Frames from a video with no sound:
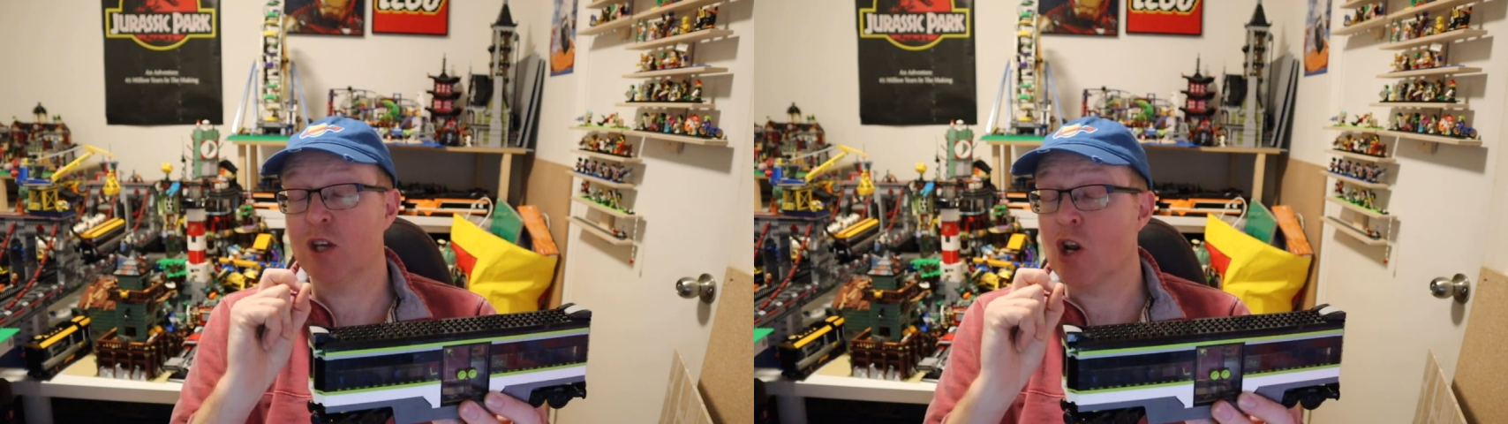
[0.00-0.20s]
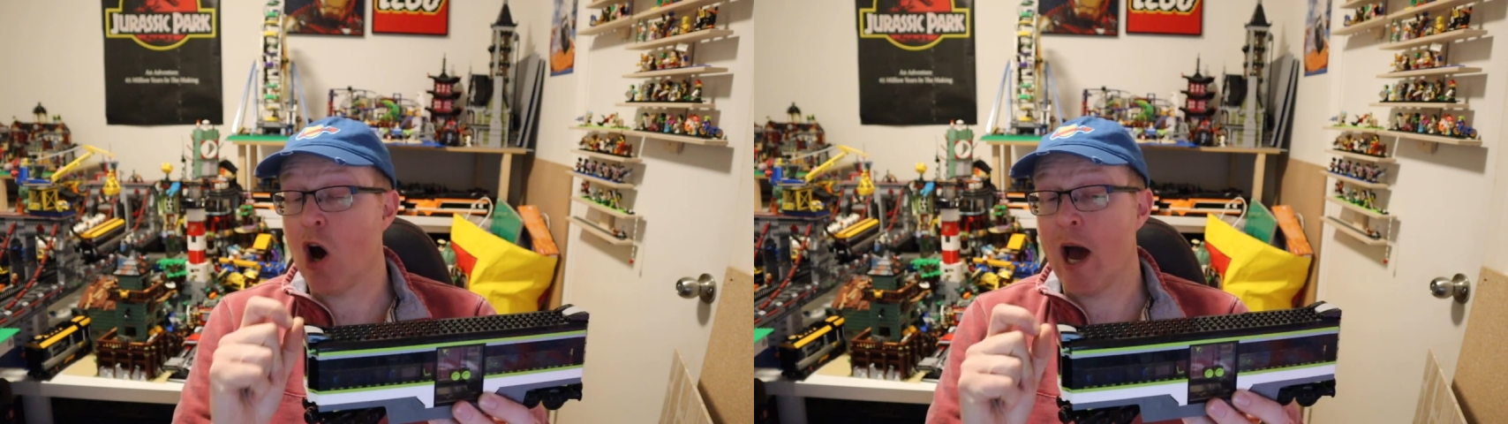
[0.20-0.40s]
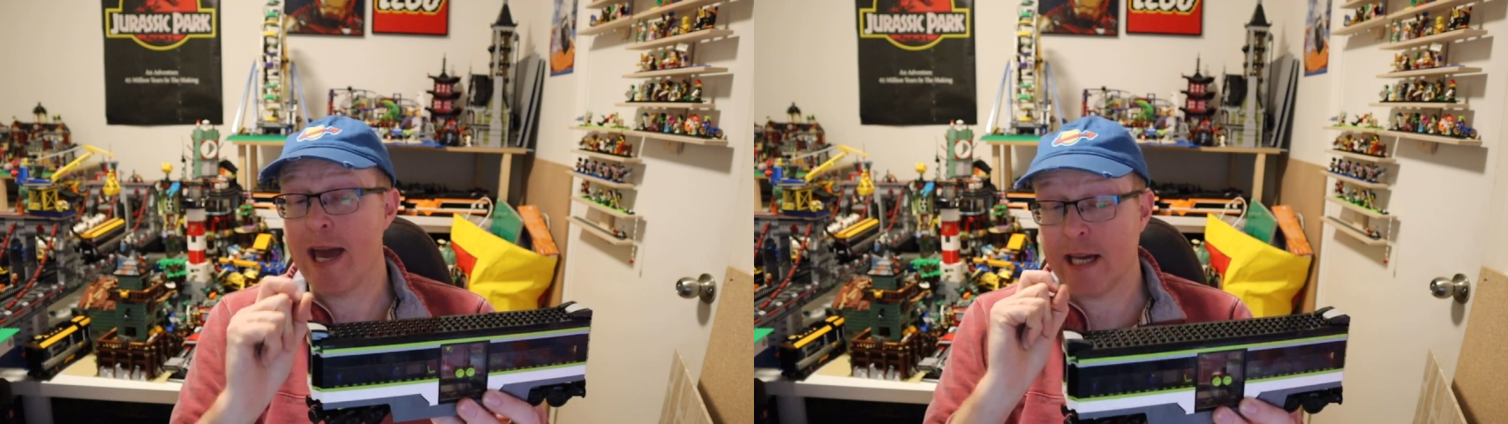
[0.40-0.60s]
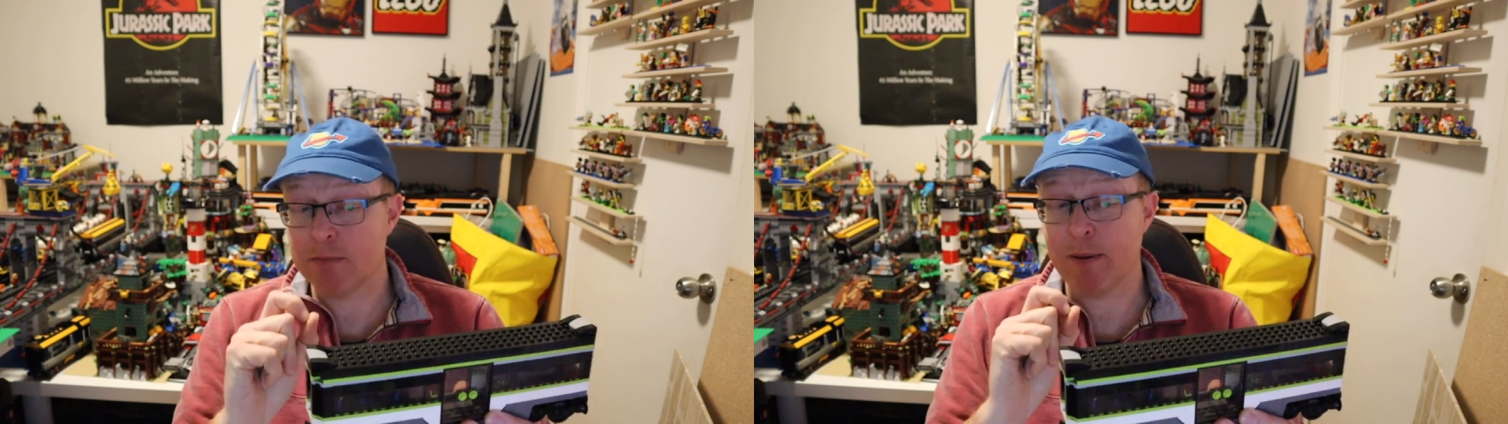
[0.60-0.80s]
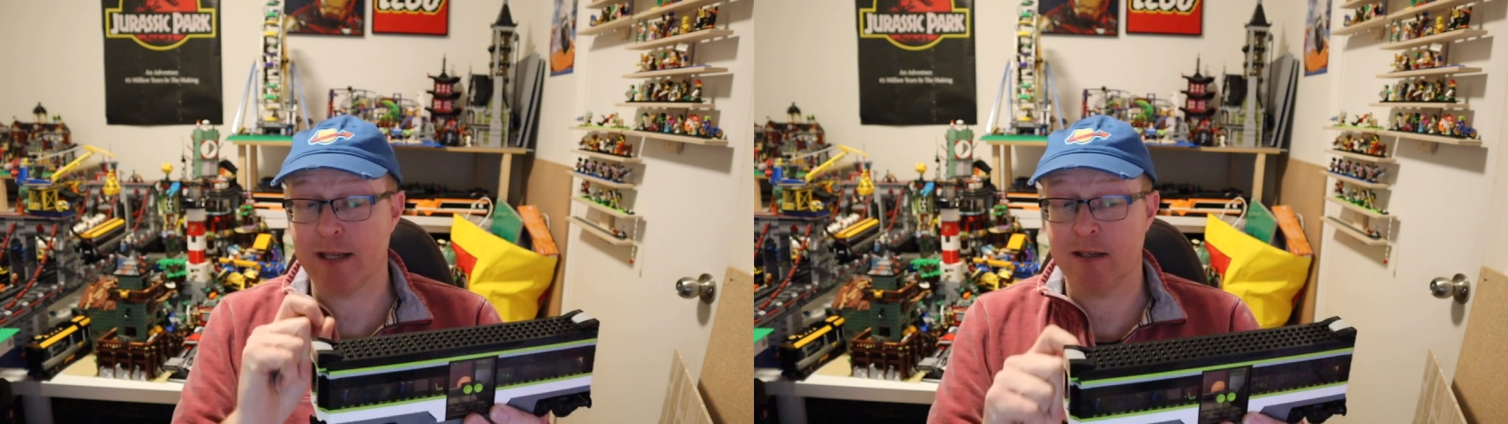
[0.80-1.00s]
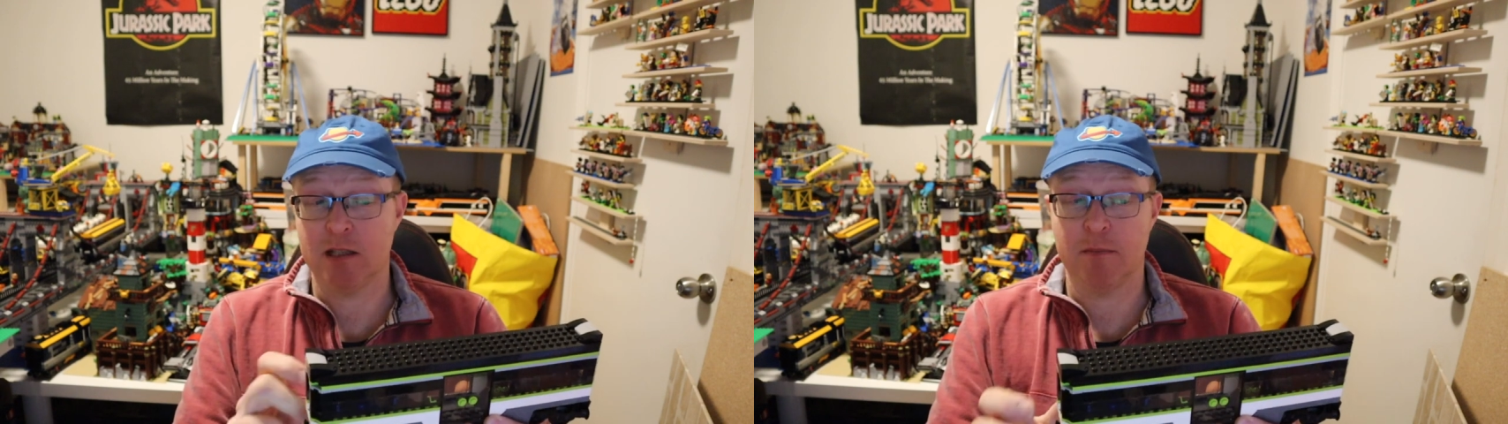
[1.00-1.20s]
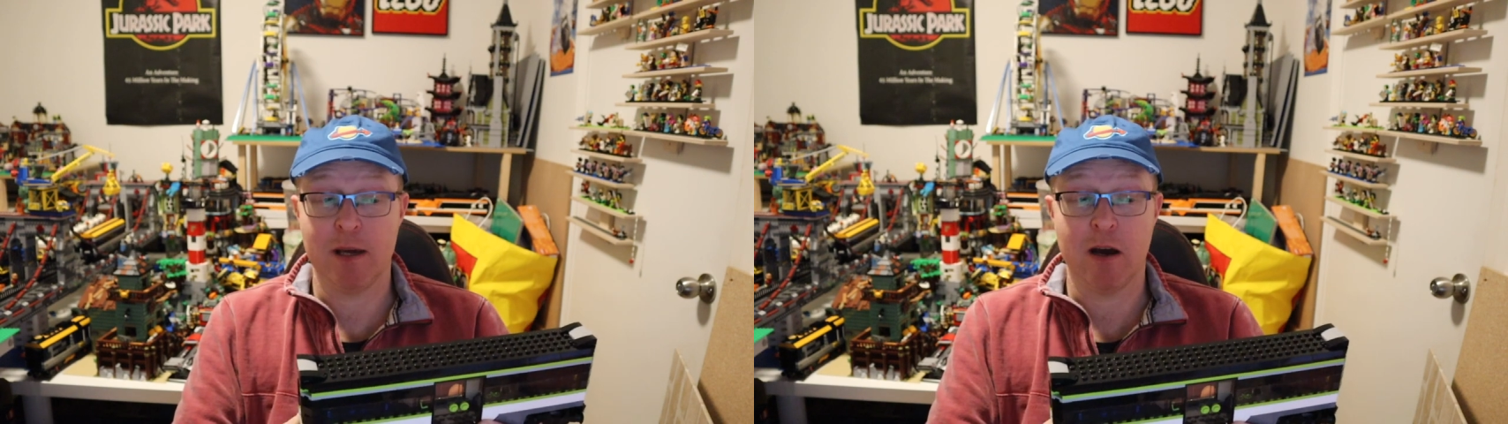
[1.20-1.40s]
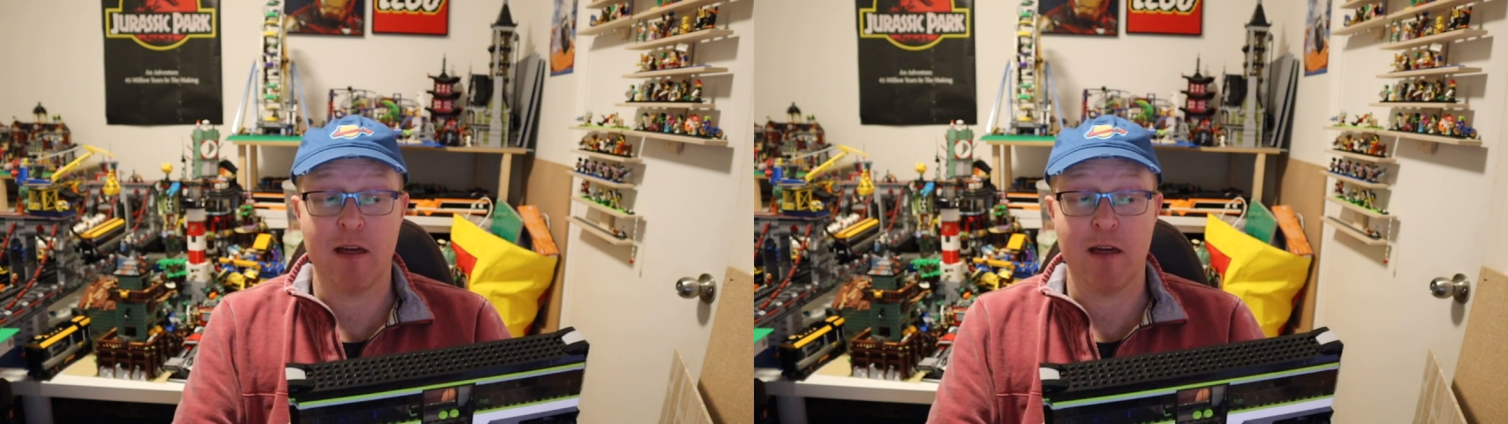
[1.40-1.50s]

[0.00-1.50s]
than I expected to be.